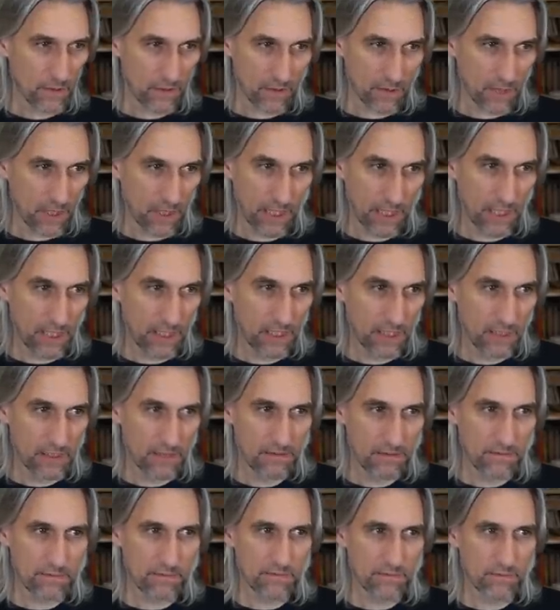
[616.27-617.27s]
clearly
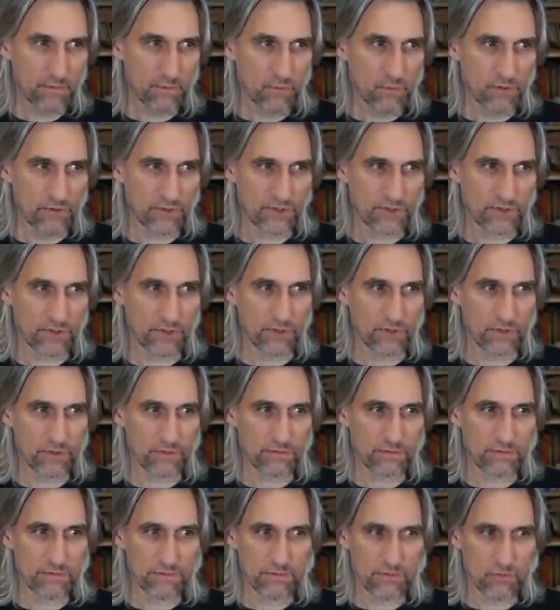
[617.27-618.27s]
wants to
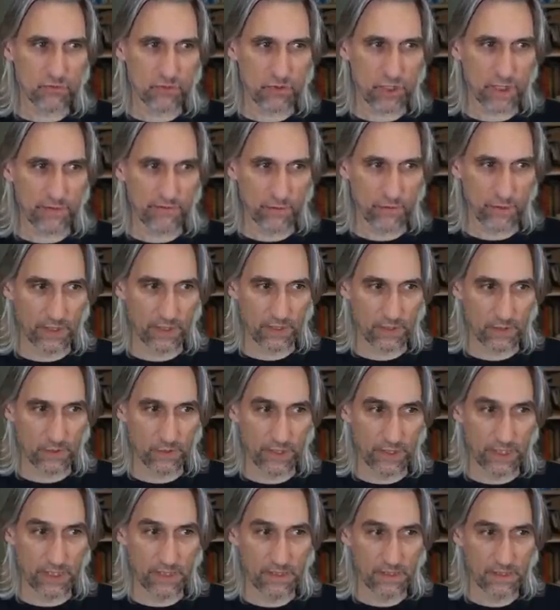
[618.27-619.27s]
drive away the
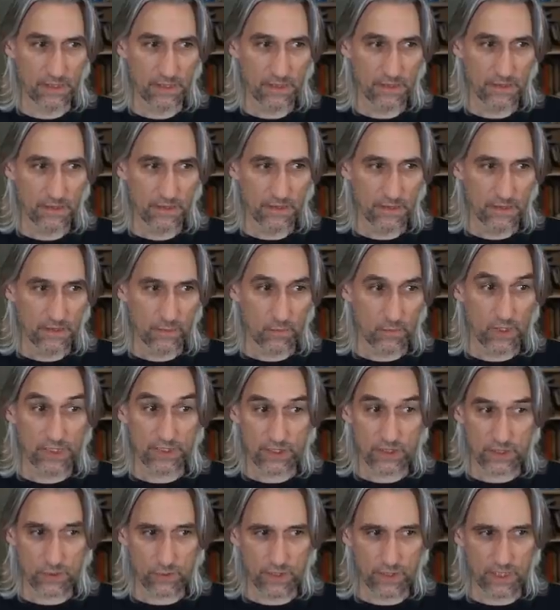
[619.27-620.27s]
queen,
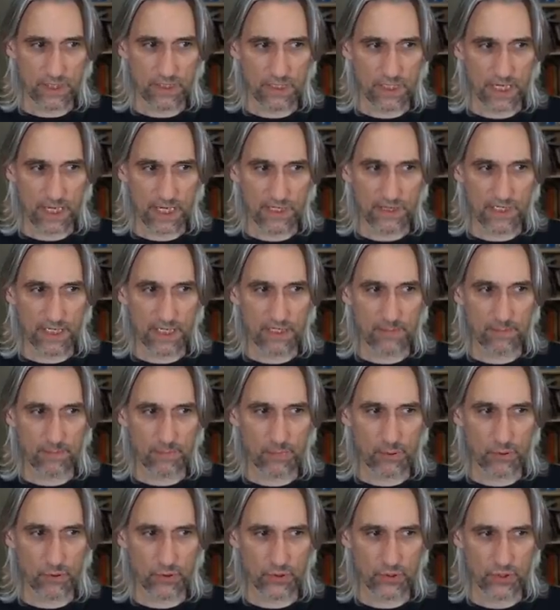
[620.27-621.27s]
white's queen, and then
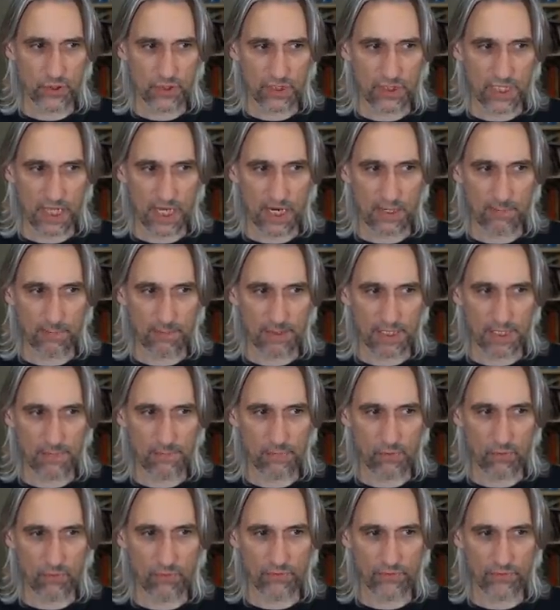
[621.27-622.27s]
push that b
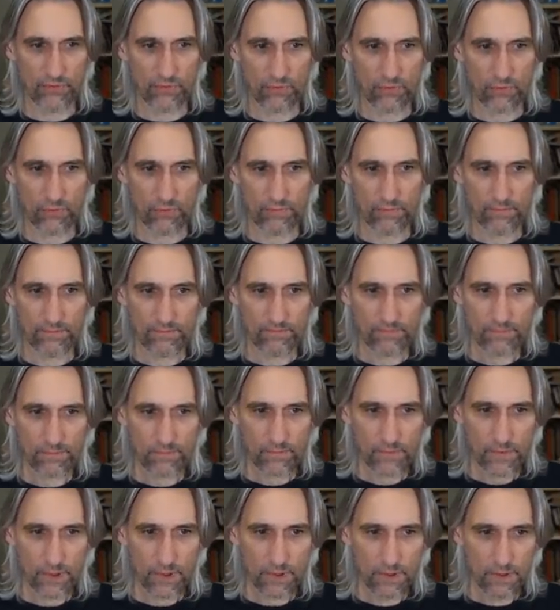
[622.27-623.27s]
pawn through.
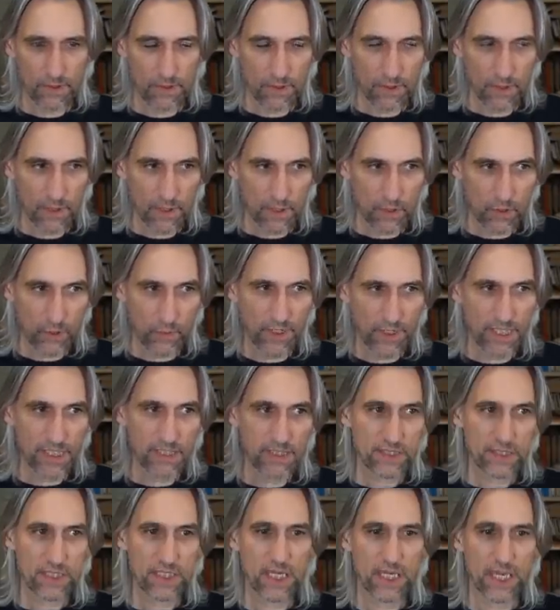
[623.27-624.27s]
Queen
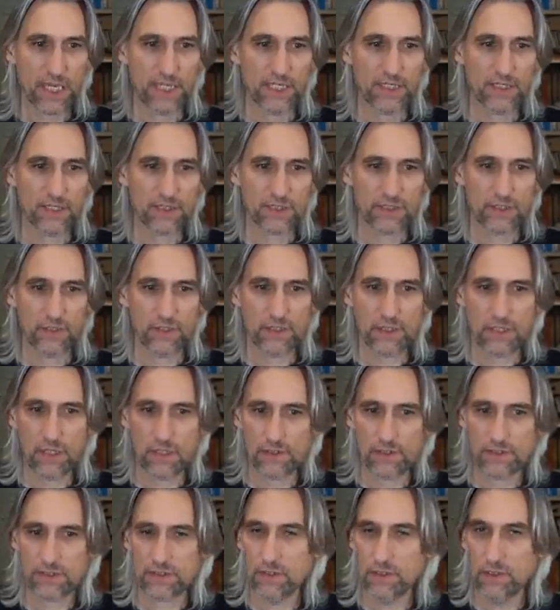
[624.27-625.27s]
c eight, so
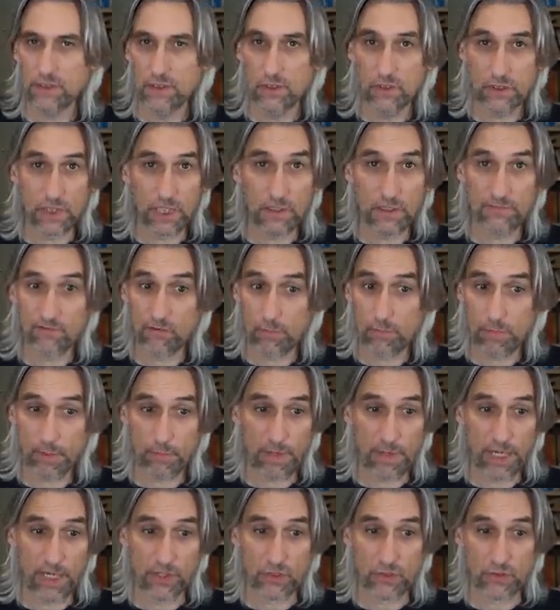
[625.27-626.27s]
Carlsen looking for a
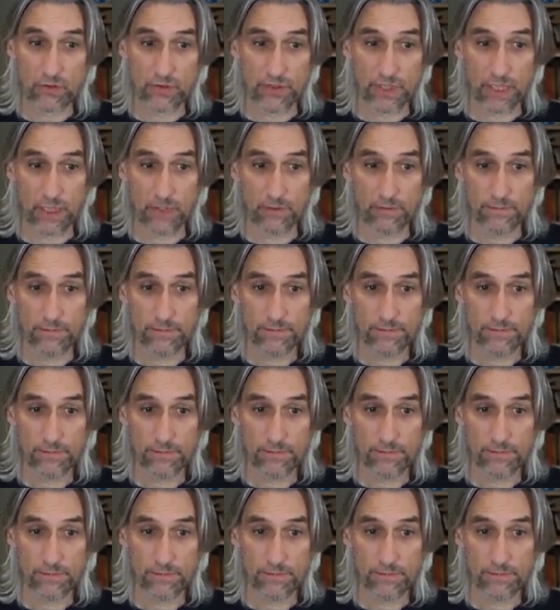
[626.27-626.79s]
perpetual now.